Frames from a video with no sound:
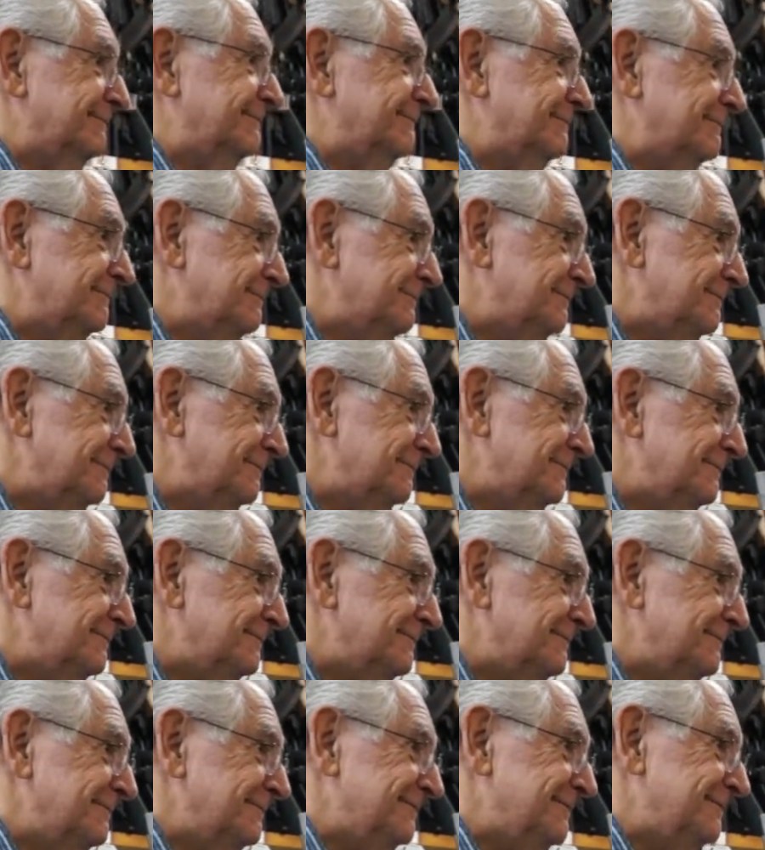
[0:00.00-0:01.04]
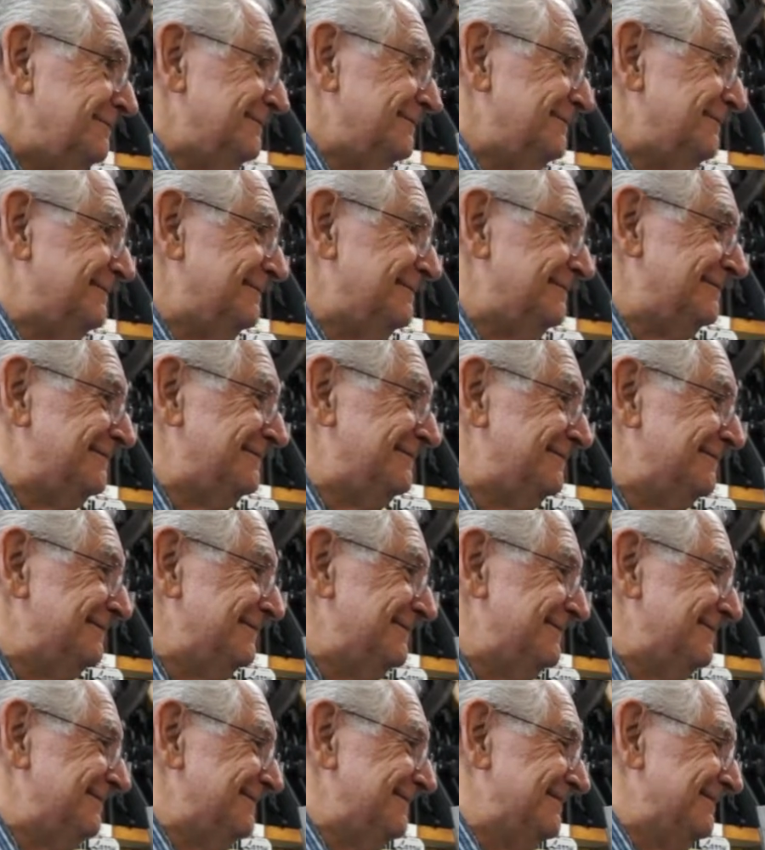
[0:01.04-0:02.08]

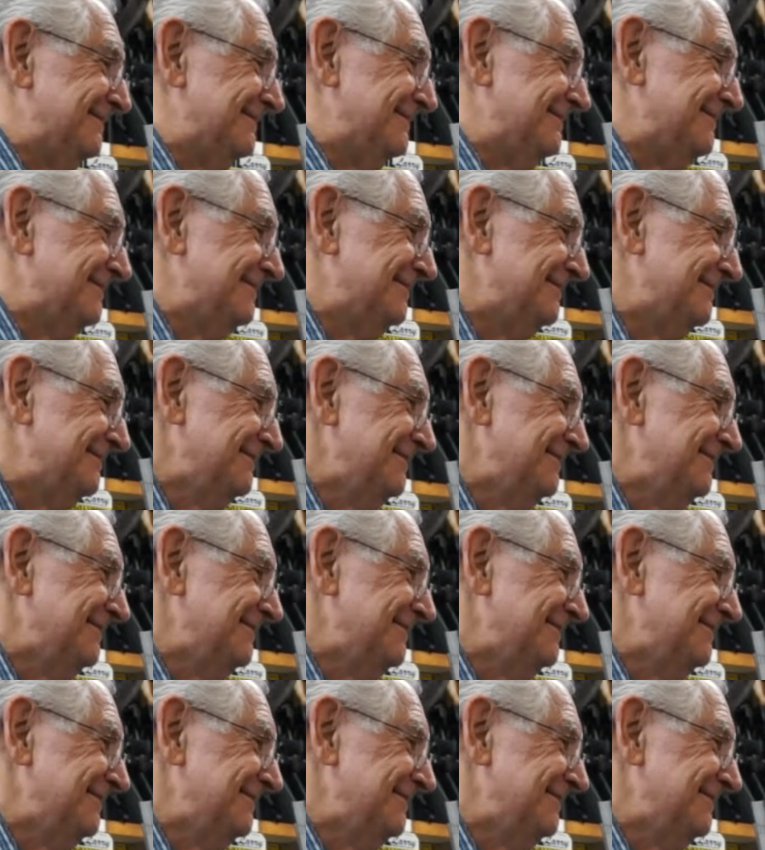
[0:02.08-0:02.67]
(silent)